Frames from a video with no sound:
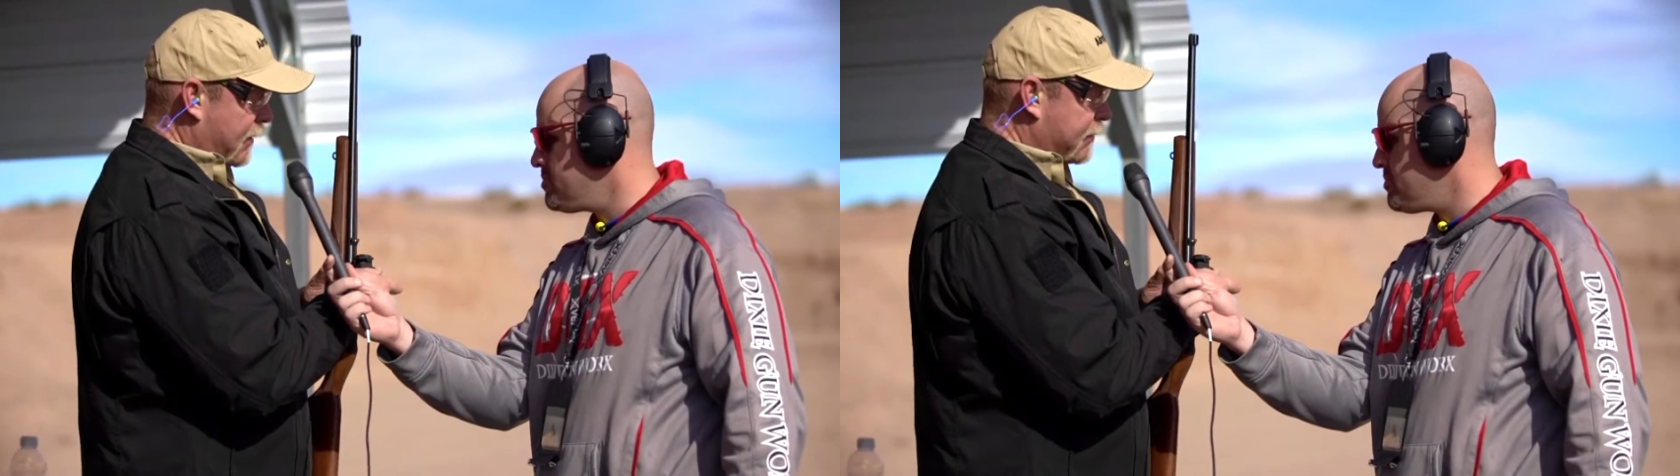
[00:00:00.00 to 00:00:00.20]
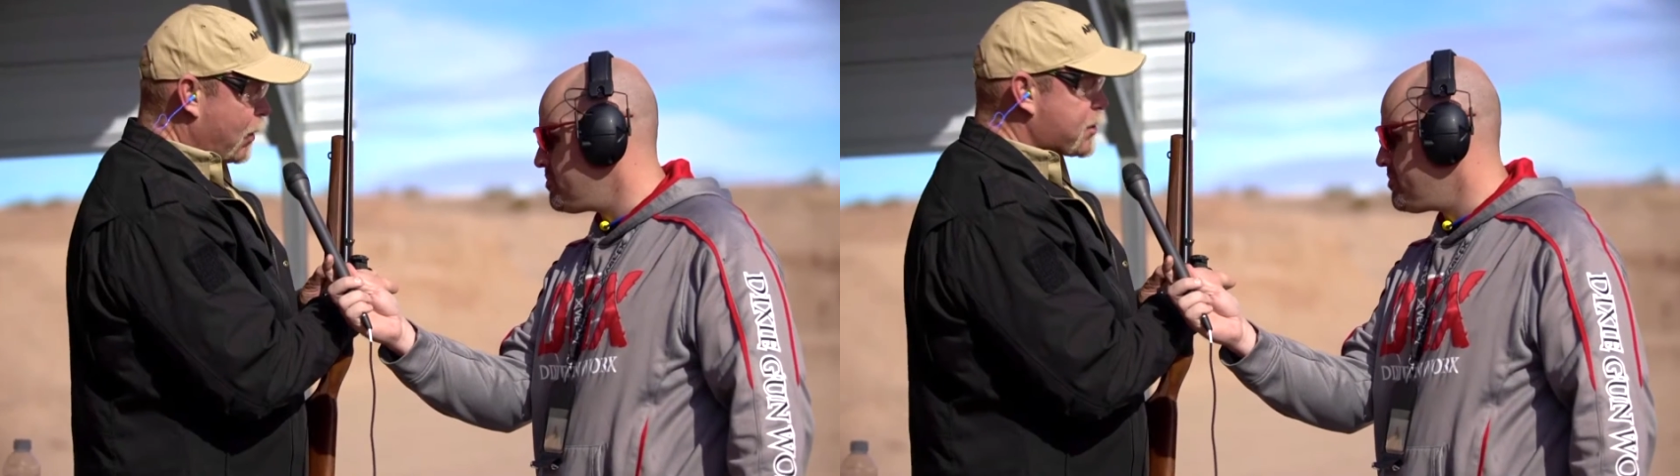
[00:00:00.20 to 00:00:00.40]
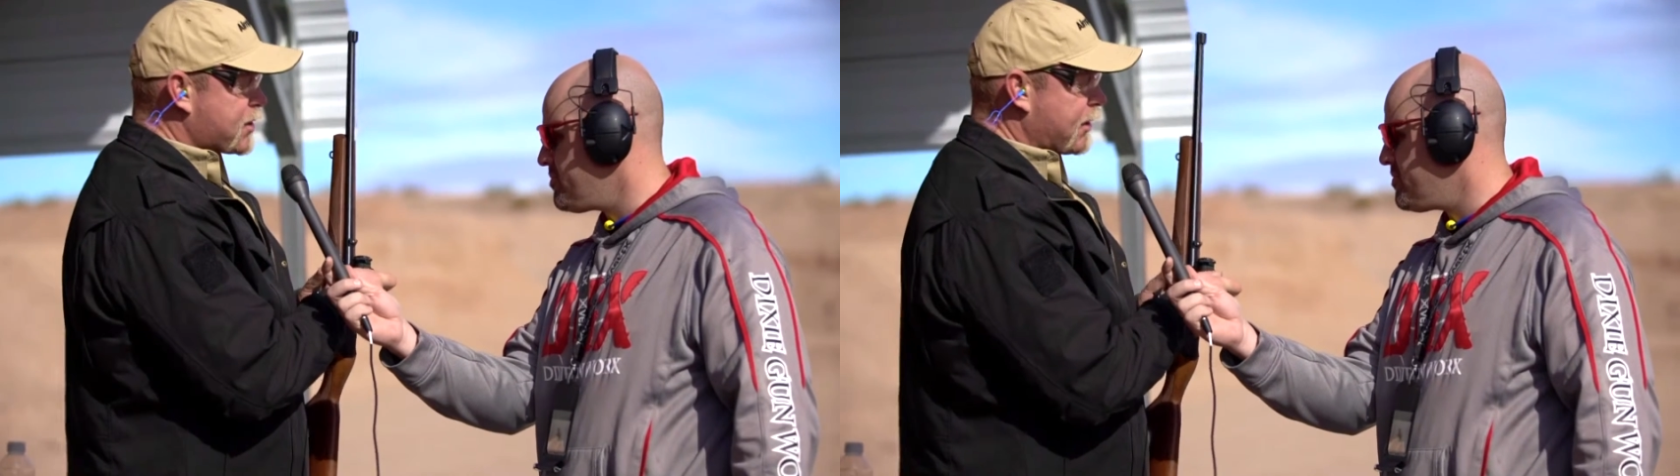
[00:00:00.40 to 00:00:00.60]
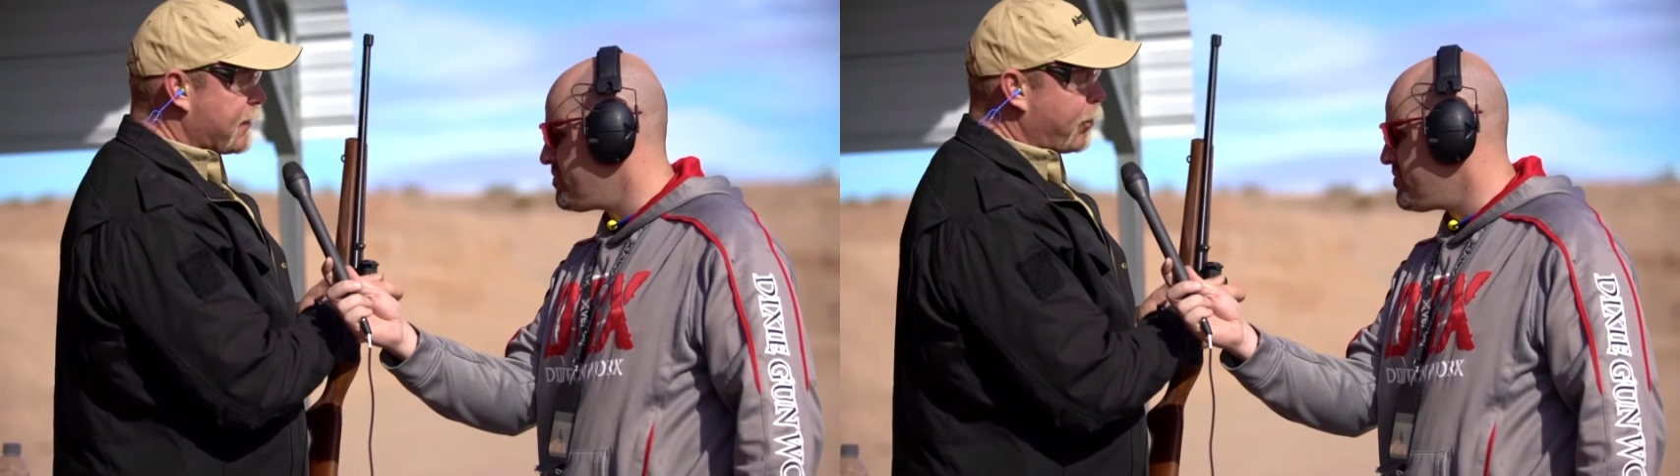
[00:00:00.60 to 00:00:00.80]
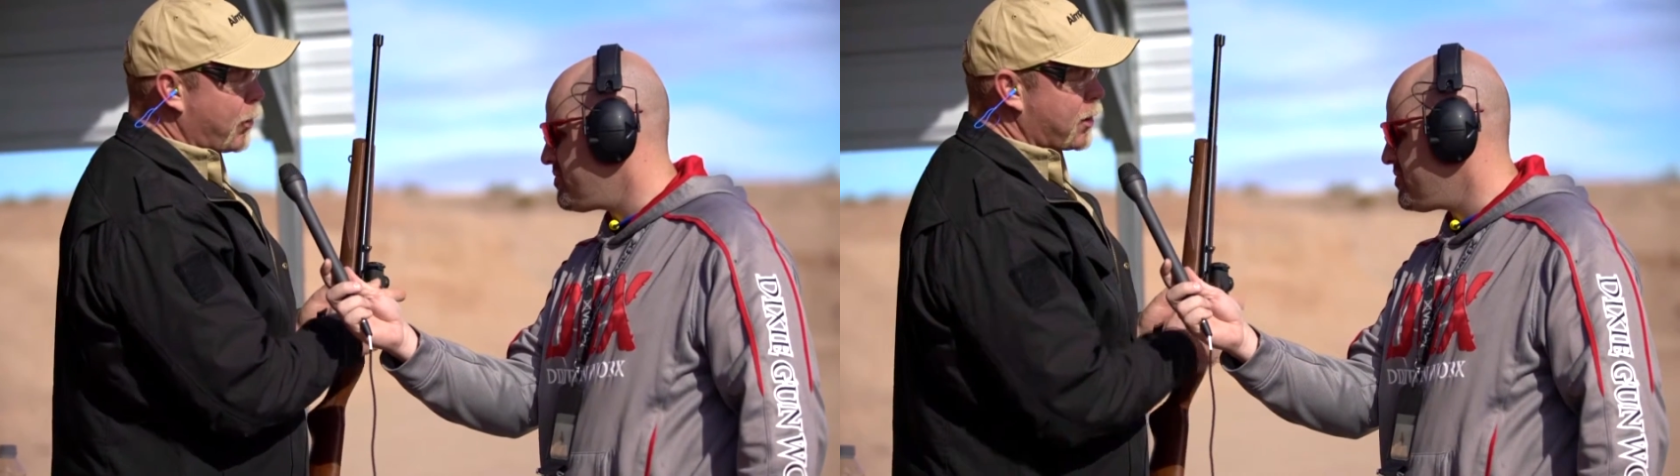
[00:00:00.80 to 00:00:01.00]
But most
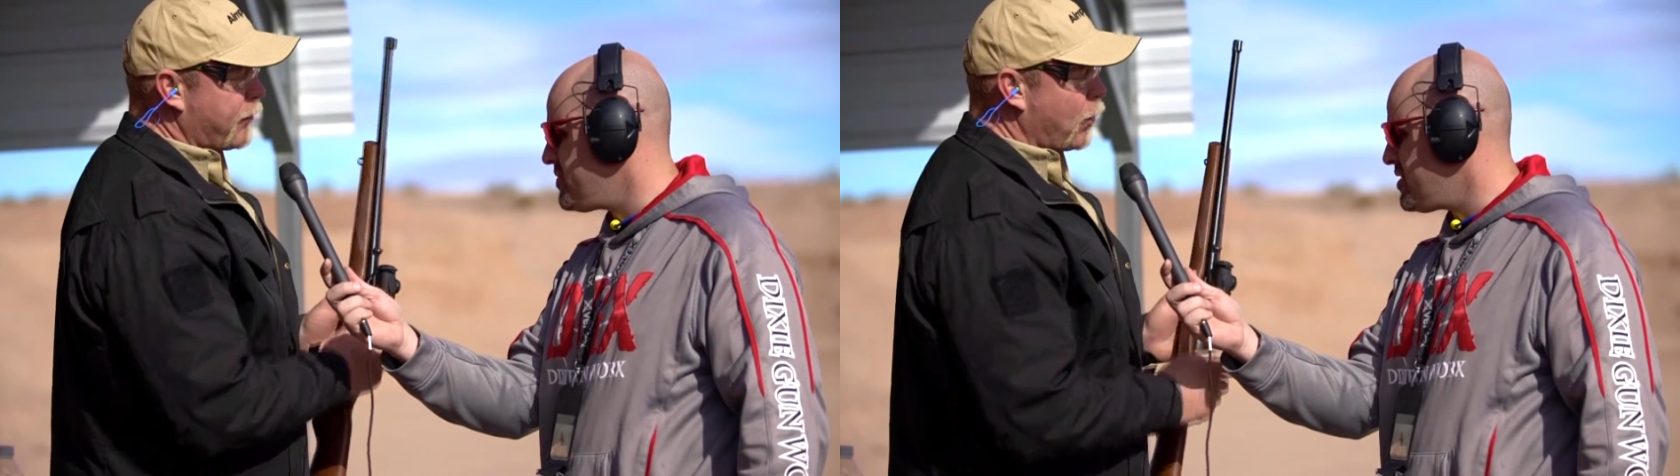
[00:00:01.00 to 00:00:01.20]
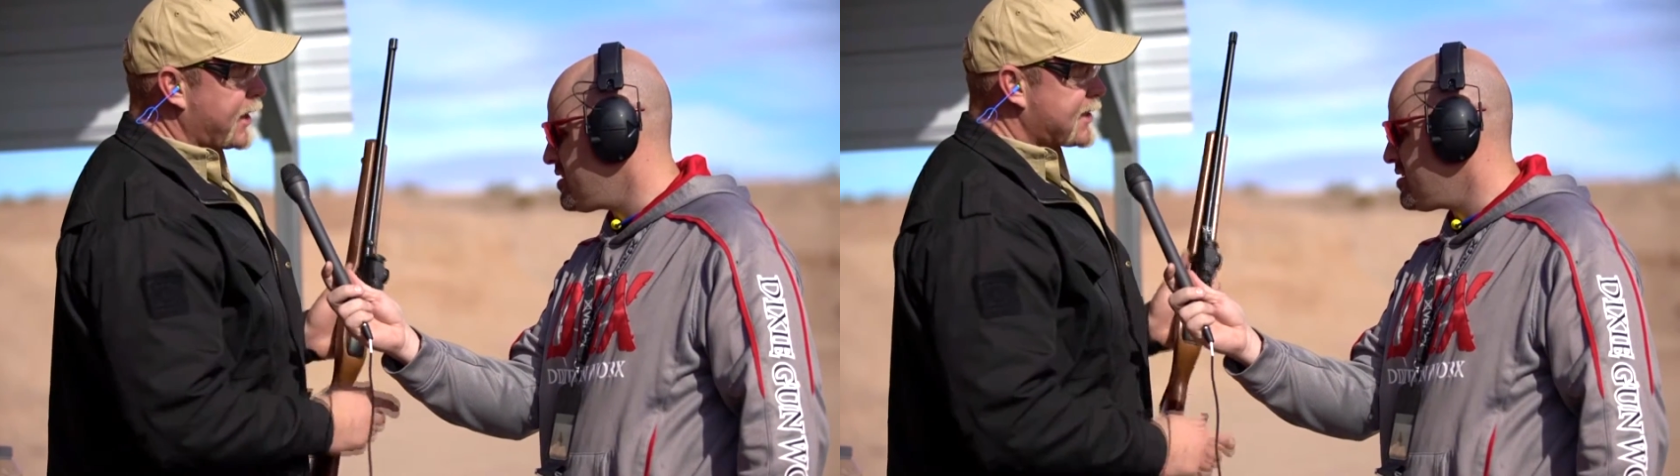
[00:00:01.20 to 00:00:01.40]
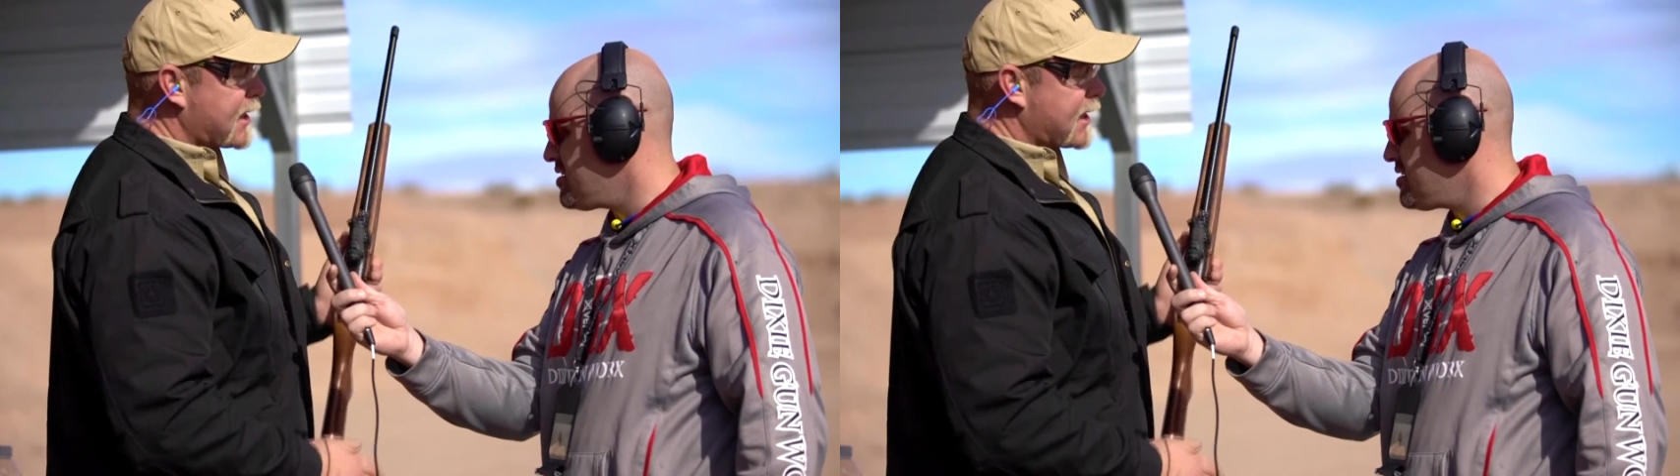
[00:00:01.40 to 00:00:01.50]
important of all is